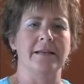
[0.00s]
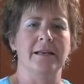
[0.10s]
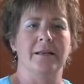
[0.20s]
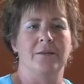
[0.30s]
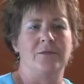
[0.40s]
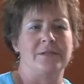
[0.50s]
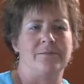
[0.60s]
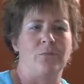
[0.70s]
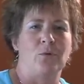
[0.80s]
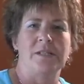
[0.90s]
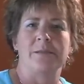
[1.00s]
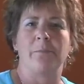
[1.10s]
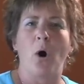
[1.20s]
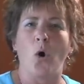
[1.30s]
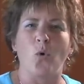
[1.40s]
it was mostly
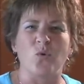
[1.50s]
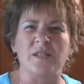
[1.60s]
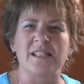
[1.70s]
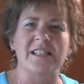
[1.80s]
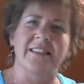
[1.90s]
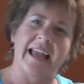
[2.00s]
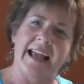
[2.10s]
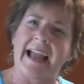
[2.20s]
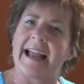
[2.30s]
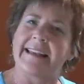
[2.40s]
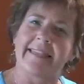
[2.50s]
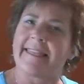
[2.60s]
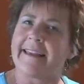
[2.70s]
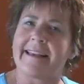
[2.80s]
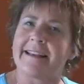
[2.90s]
posed and that kind of
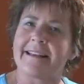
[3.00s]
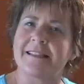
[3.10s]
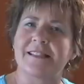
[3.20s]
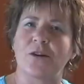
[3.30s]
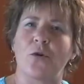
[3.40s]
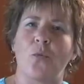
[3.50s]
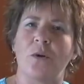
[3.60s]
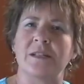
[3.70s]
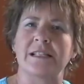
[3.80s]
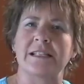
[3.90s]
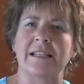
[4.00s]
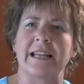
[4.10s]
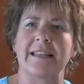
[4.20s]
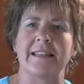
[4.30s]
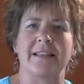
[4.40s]
thing. So it wasn't
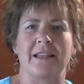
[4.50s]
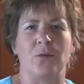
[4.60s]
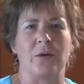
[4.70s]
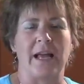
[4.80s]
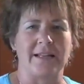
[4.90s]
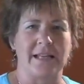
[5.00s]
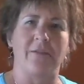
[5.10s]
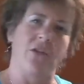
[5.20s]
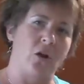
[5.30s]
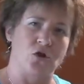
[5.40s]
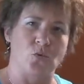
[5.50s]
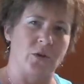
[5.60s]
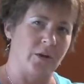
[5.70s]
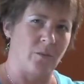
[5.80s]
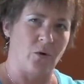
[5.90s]
anything like we got to have lunch
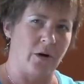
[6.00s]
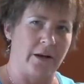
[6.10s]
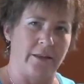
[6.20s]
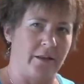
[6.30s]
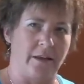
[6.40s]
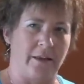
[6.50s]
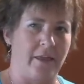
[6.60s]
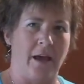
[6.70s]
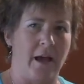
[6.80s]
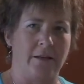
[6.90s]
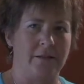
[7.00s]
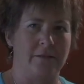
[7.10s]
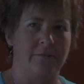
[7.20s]
with them or anything like that.